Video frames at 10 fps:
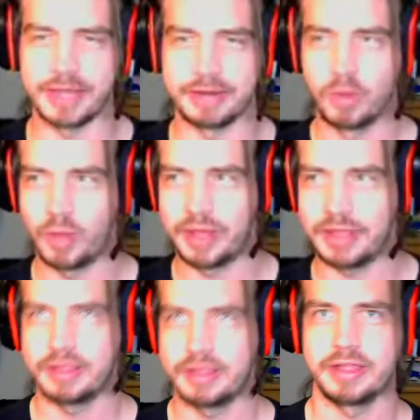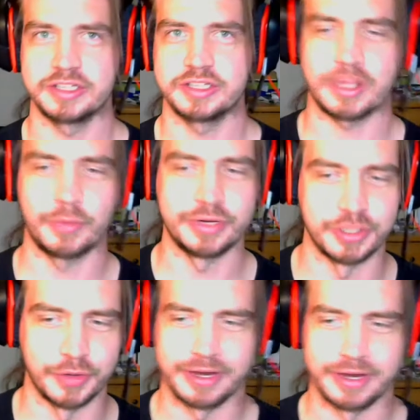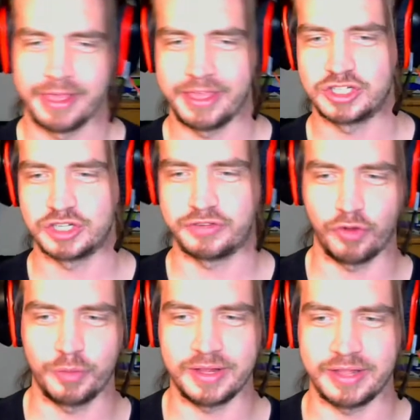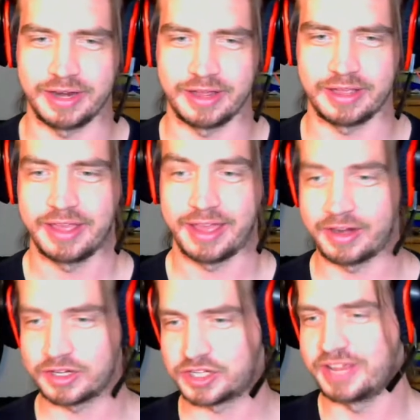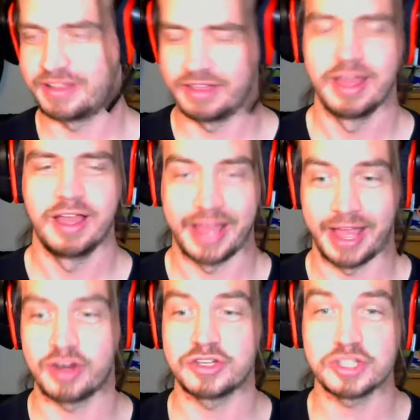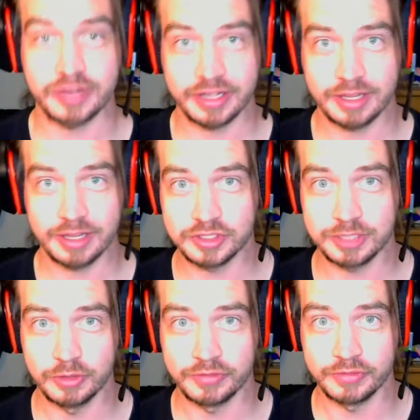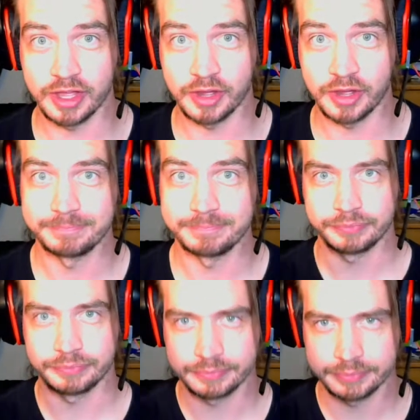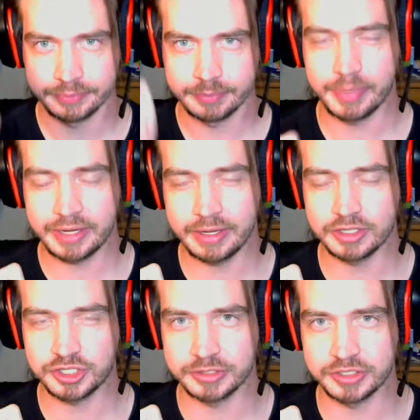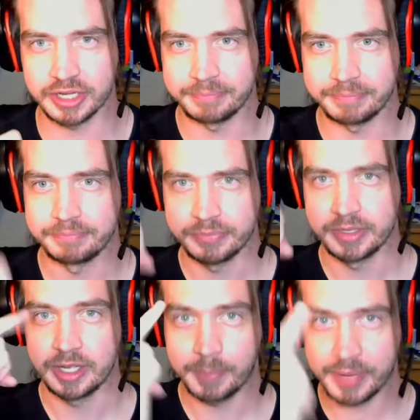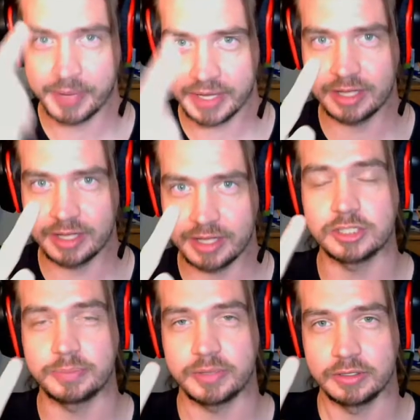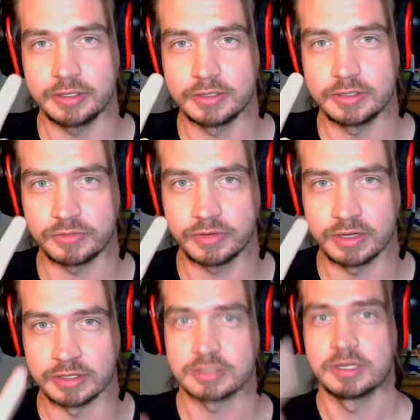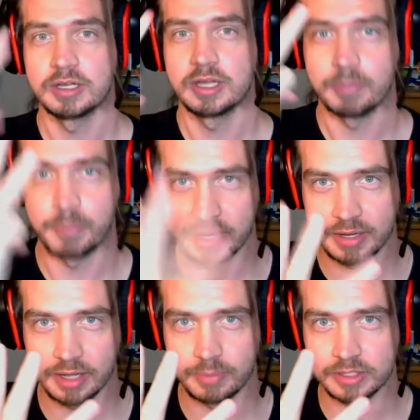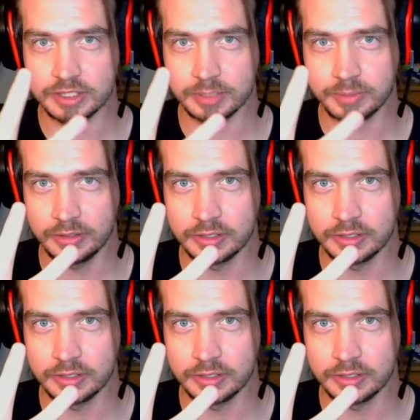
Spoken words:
Why? Because that's how we do it. That's just formulatic. How does a Dragon Ball Z movie go? Bad guy shows up. Bad guy beats up all Goku's friends. Bad guy beats up Goku.